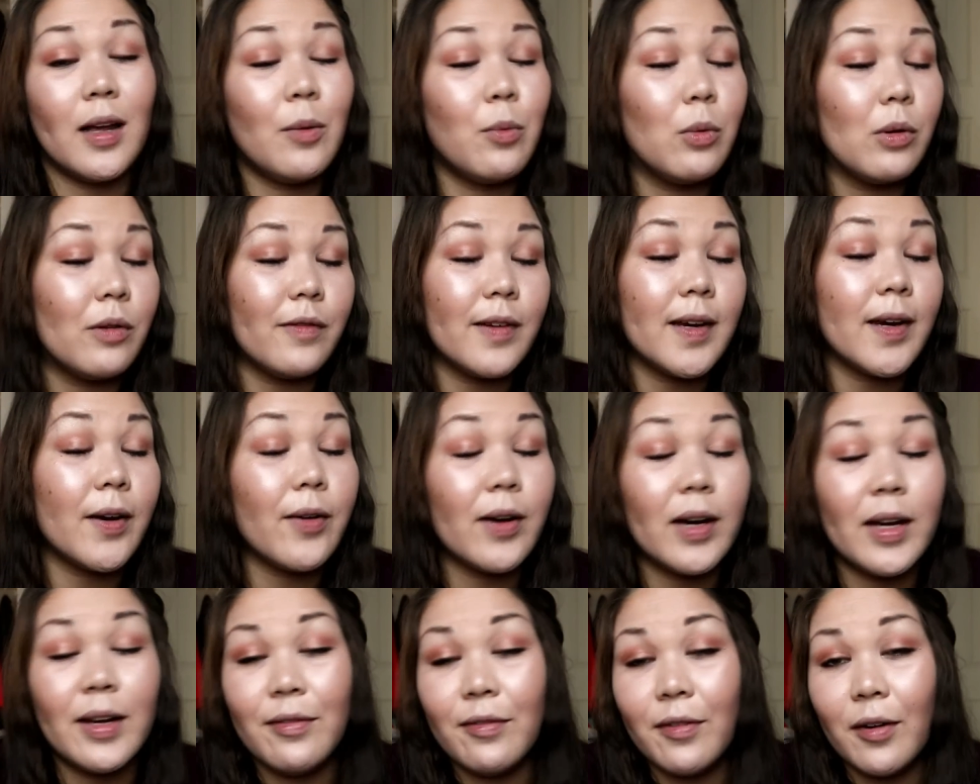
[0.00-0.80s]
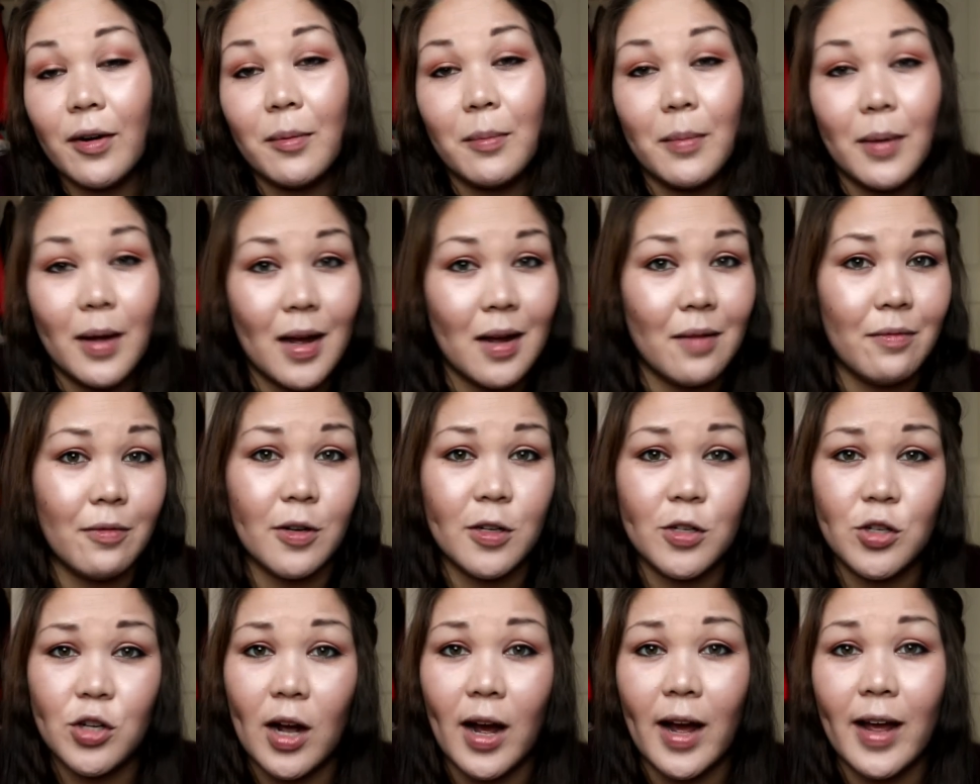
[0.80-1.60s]
It will vary from
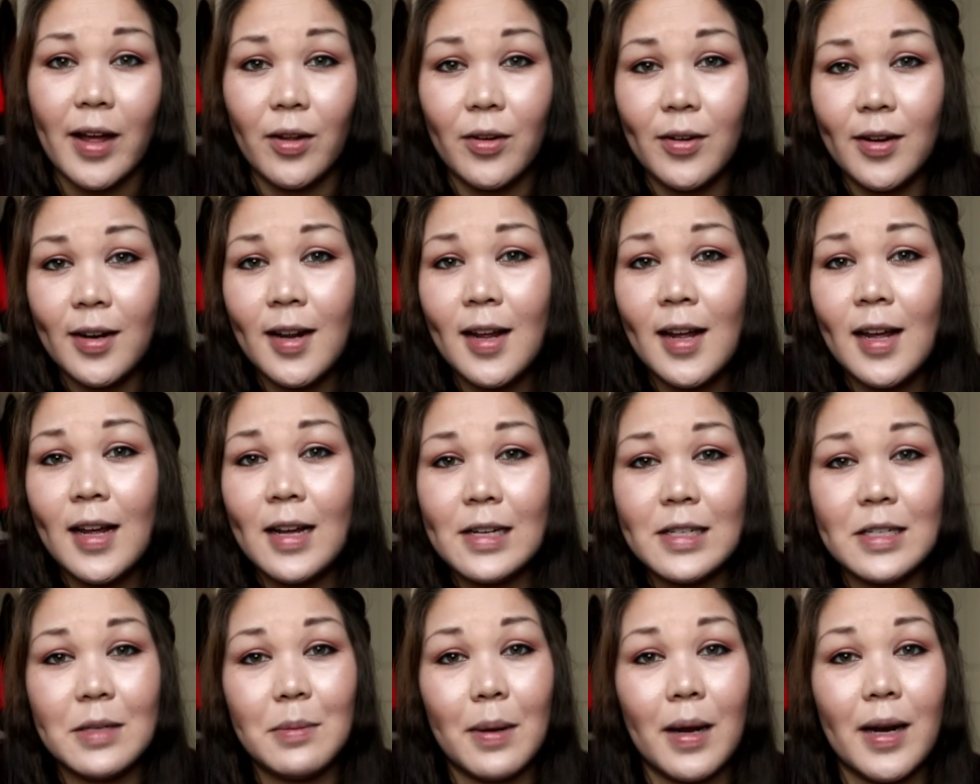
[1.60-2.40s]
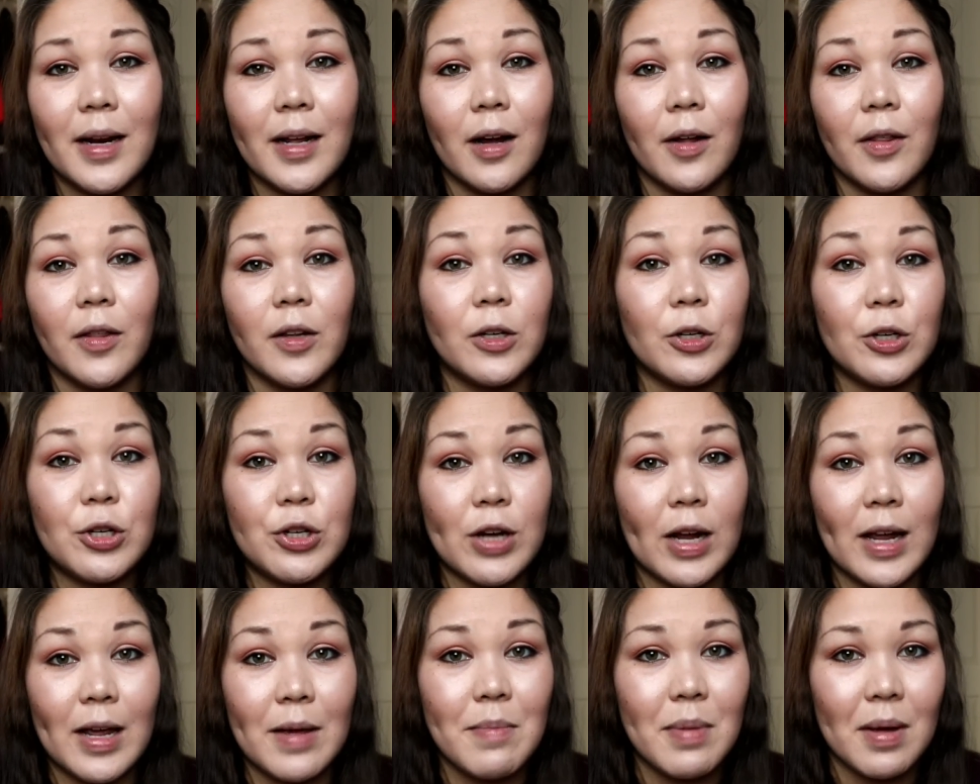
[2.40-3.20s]
every child depending on their
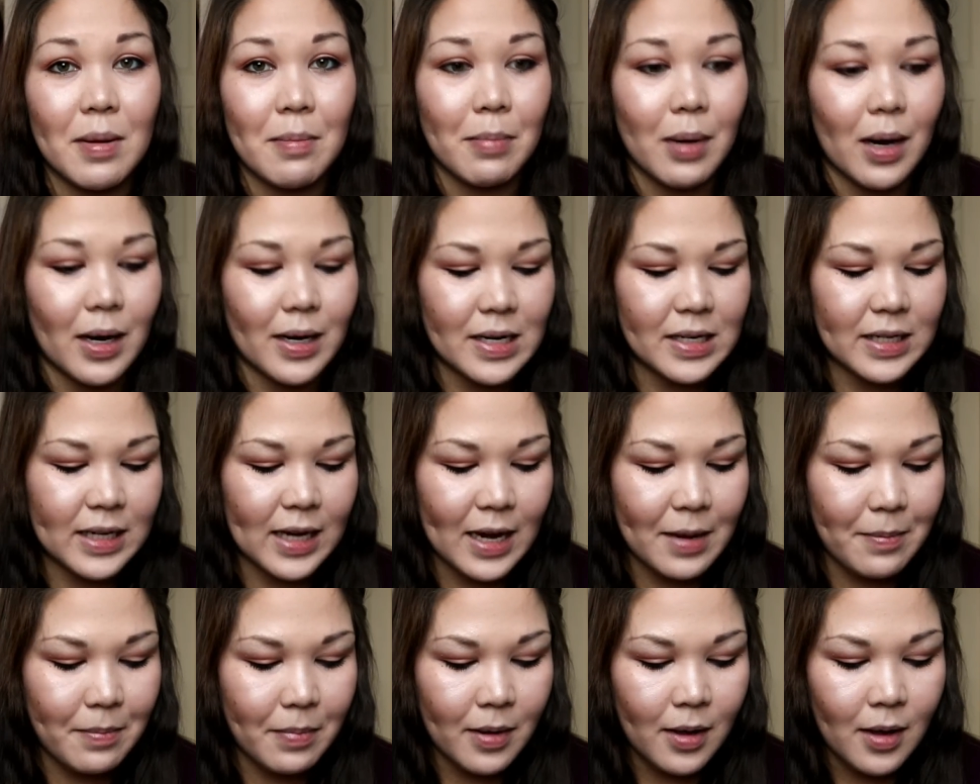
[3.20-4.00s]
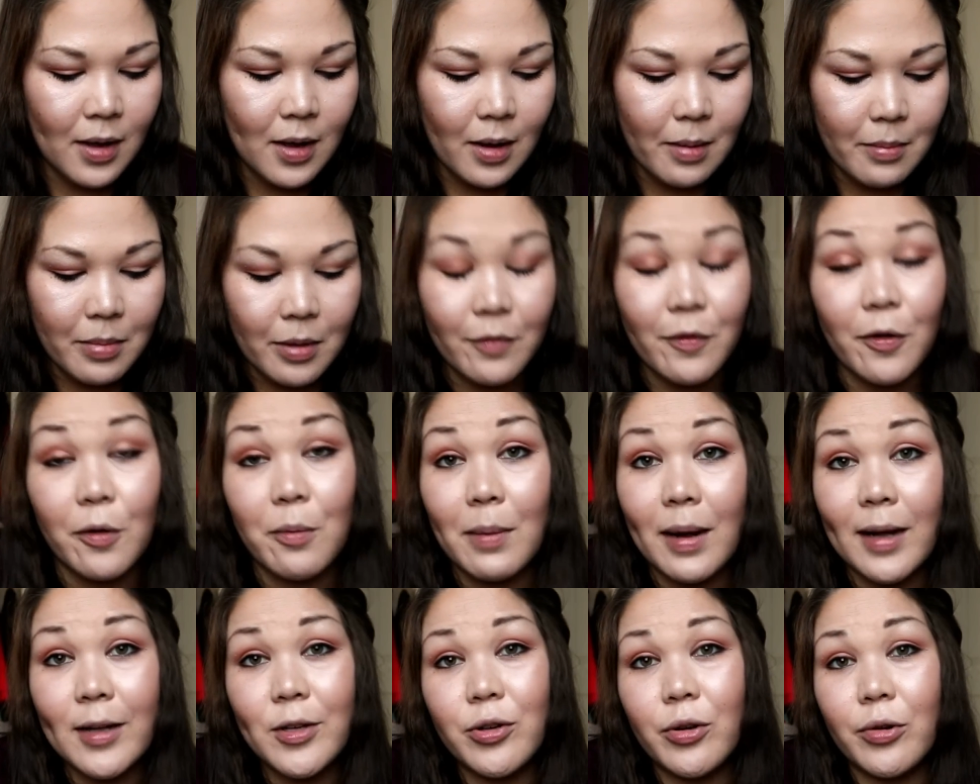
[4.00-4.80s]
shape and body type, but for
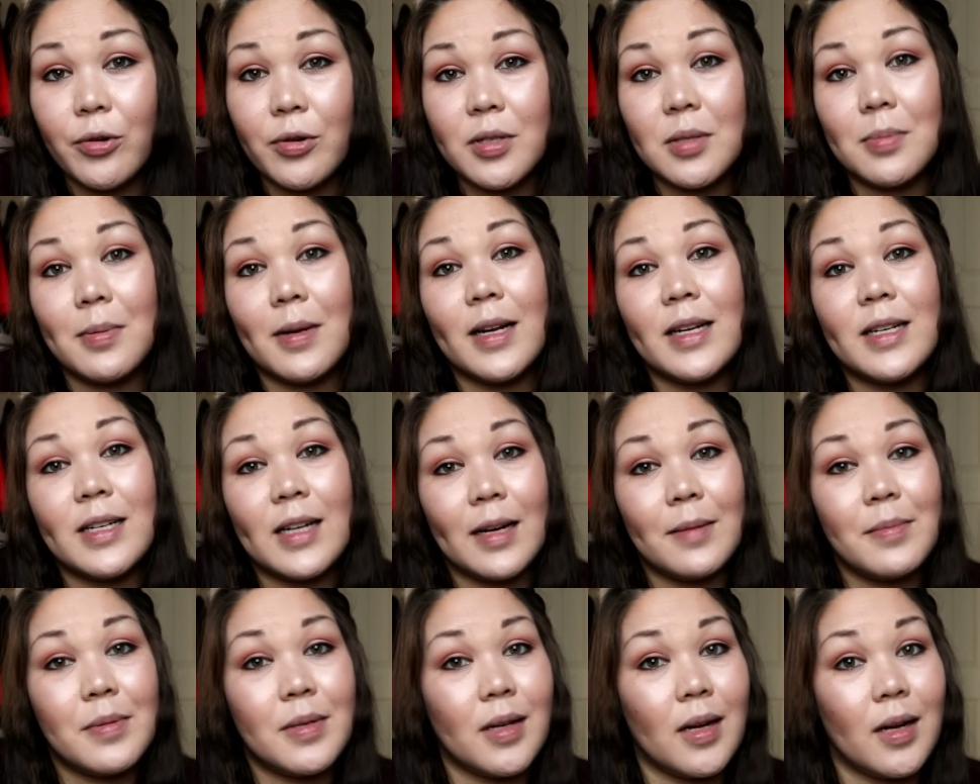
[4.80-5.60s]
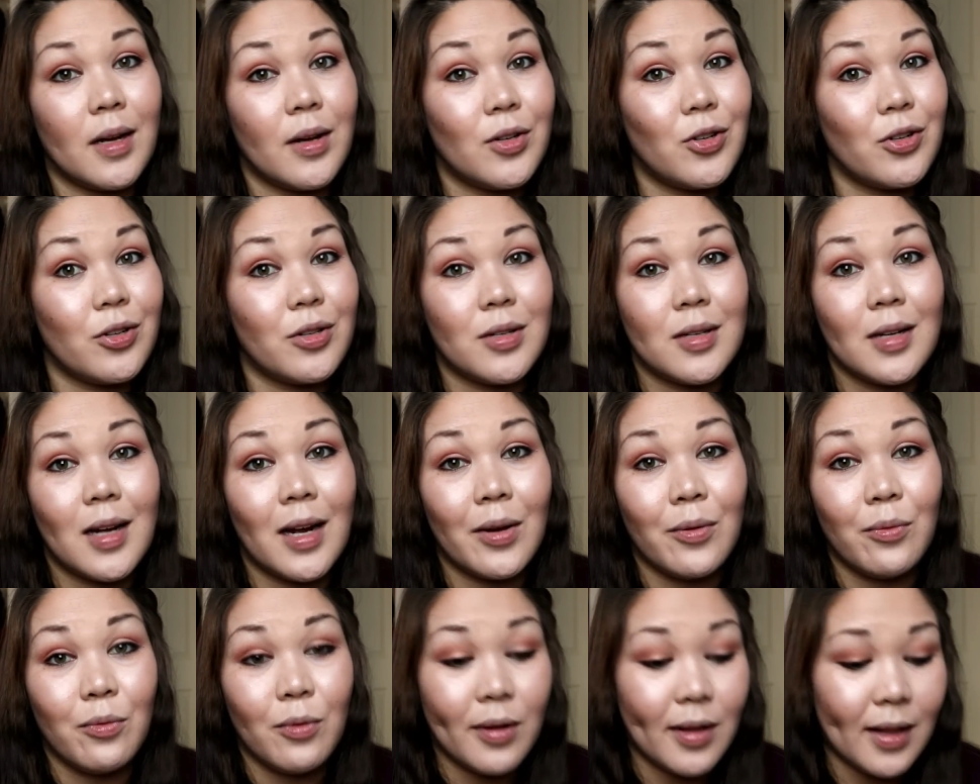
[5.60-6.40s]
my children's body types,
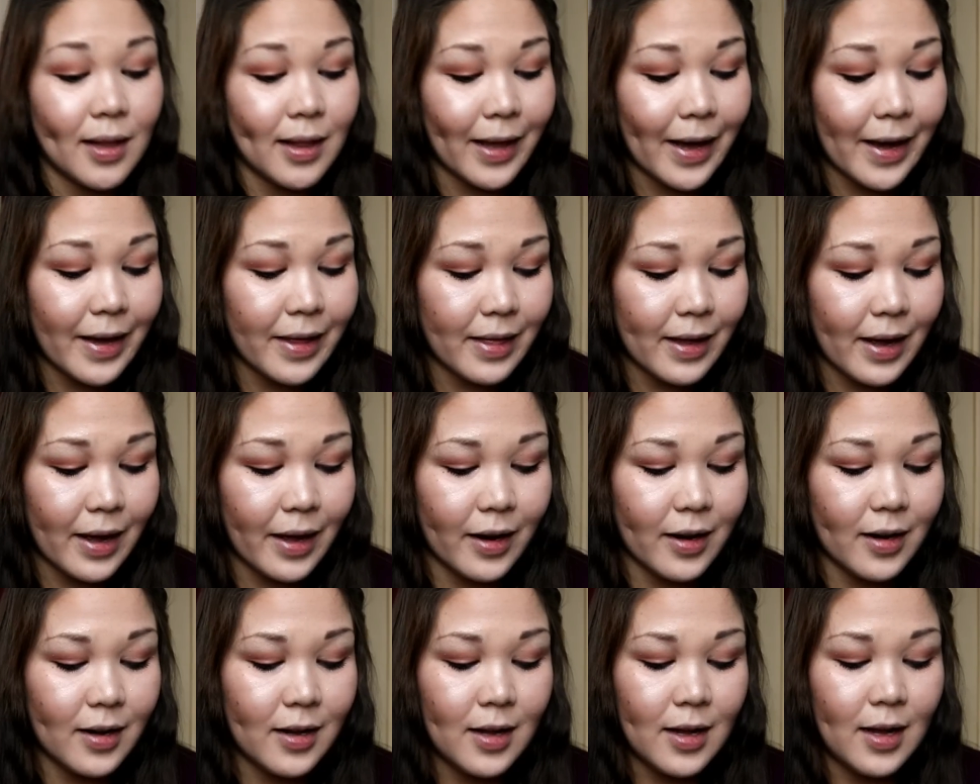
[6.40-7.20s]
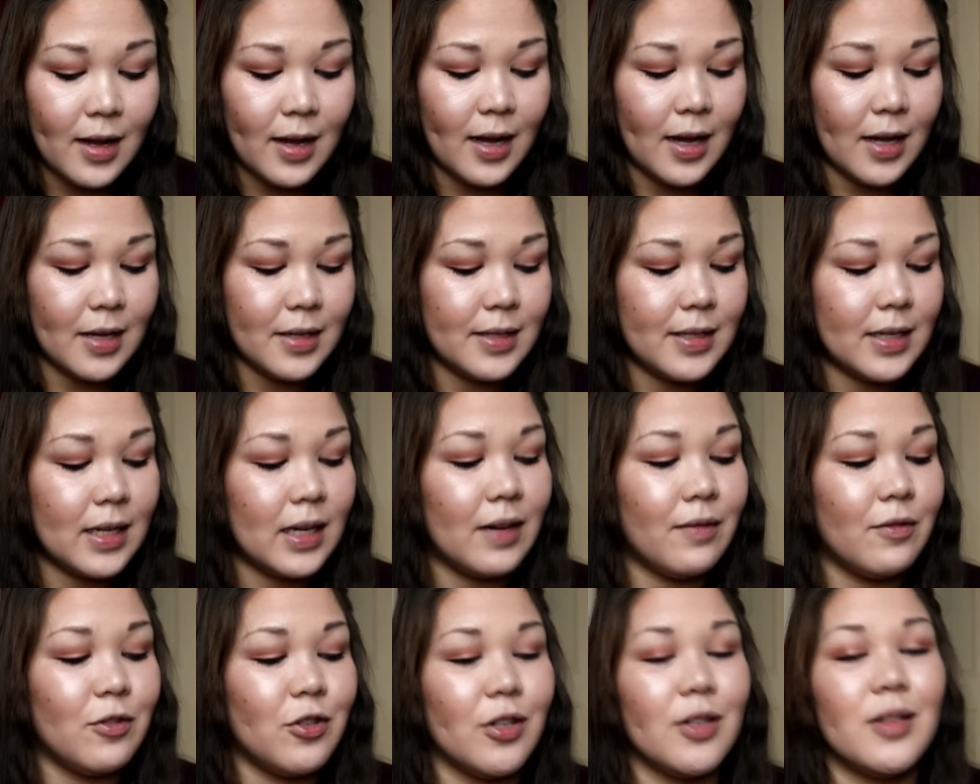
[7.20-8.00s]
I really like that
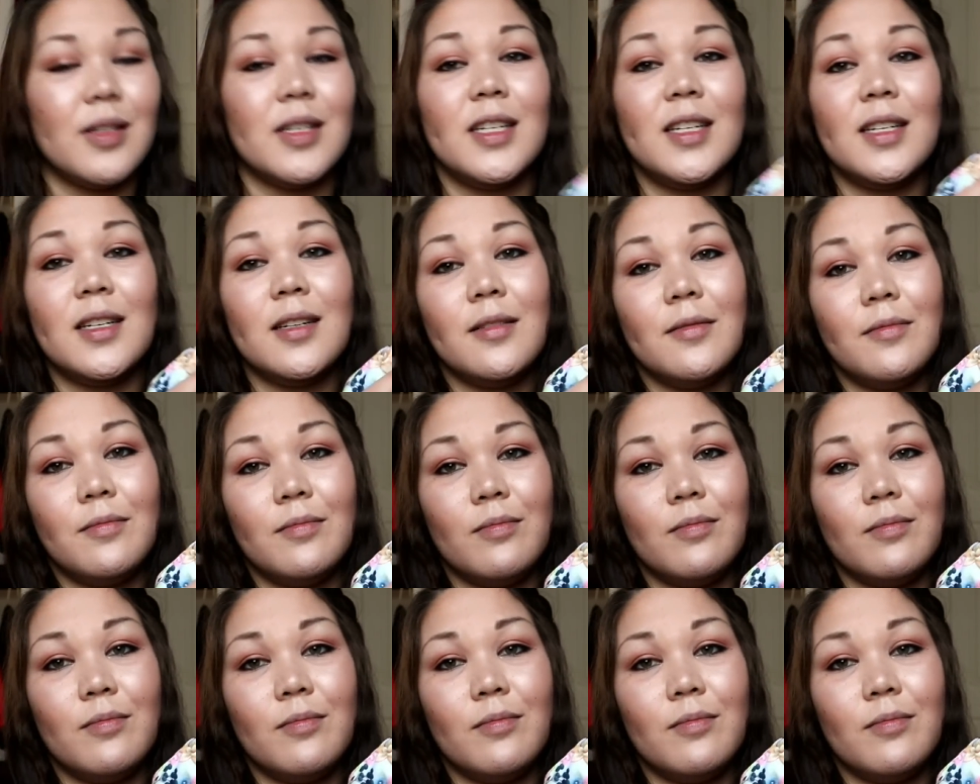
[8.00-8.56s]
instead of just